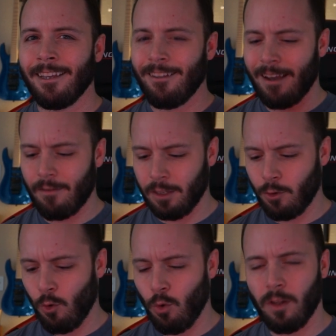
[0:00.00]
you have this
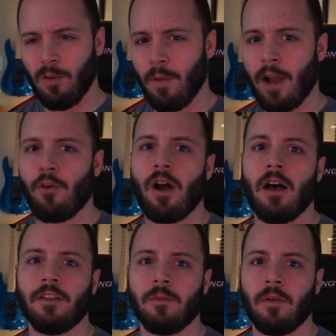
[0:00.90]
cool little
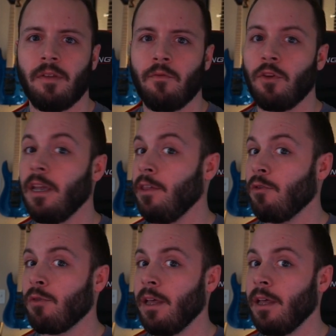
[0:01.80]
microcosm of different ether